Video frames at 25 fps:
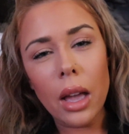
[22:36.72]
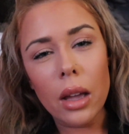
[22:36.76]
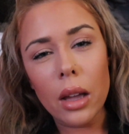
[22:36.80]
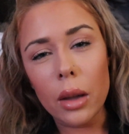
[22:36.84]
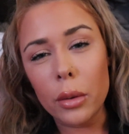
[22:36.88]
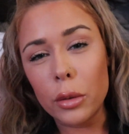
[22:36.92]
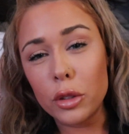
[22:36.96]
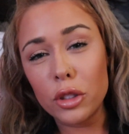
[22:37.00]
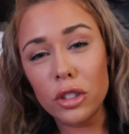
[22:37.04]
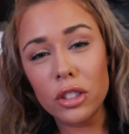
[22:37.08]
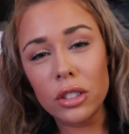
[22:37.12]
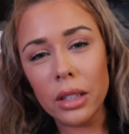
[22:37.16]

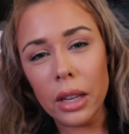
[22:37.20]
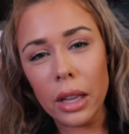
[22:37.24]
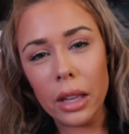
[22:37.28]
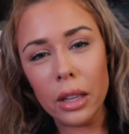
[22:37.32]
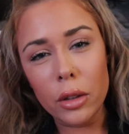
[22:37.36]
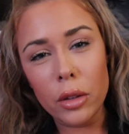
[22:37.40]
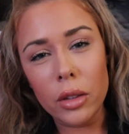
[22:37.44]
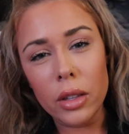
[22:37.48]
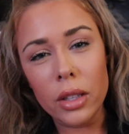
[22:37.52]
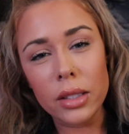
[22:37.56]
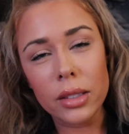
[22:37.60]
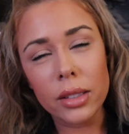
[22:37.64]
I would just tell
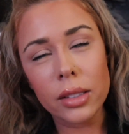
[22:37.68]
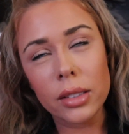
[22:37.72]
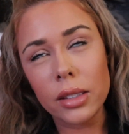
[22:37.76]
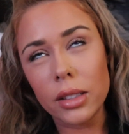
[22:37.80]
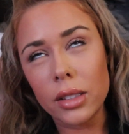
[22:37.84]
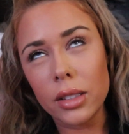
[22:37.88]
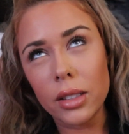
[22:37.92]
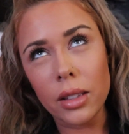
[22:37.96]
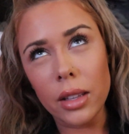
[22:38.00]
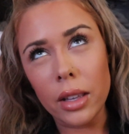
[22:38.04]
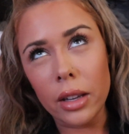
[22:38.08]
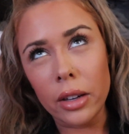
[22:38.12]
you this because
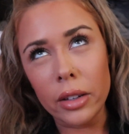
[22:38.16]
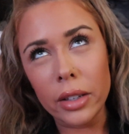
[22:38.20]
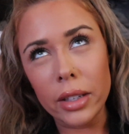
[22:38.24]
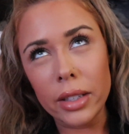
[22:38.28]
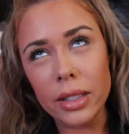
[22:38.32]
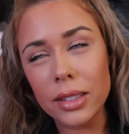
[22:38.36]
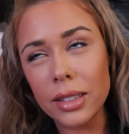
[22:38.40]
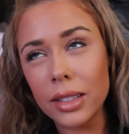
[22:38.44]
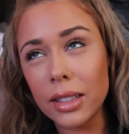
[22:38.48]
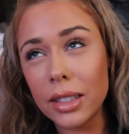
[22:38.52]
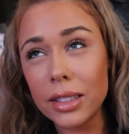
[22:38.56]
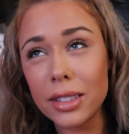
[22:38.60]
it's
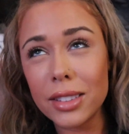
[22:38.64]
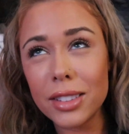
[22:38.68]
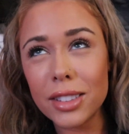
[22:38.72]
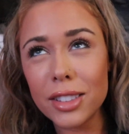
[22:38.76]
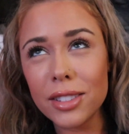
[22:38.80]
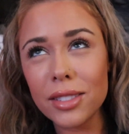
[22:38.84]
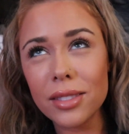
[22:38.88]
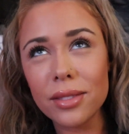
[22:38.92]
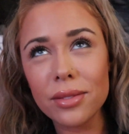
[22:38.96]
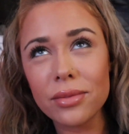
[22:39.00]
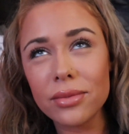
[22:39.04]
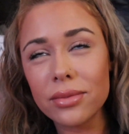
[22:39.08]
hilarious and
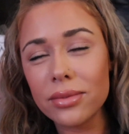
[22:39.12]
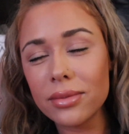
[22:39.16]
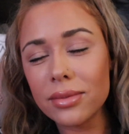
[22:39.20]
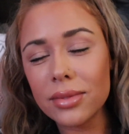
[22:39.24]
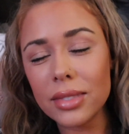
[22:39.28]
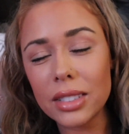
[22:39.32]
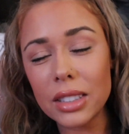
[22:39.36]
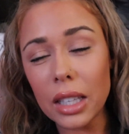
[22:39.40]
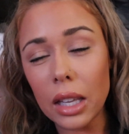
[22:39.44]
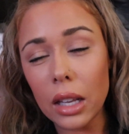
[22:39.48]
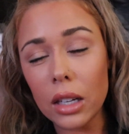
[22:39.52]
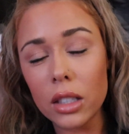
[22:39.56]
it's
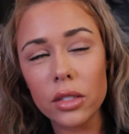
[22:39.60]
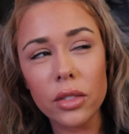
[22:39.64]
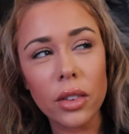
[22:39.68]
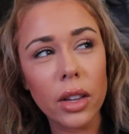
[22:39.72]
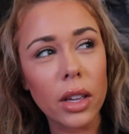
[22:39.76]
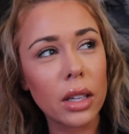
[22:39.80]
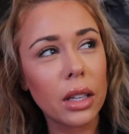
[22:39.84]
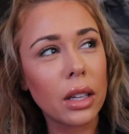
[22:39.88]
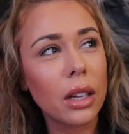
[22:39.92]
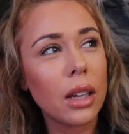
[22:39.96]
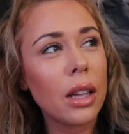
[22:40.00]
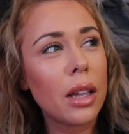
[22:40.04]

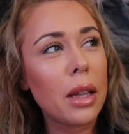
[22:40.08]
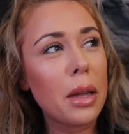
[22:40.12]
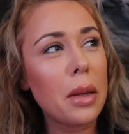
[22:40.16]
satisfying.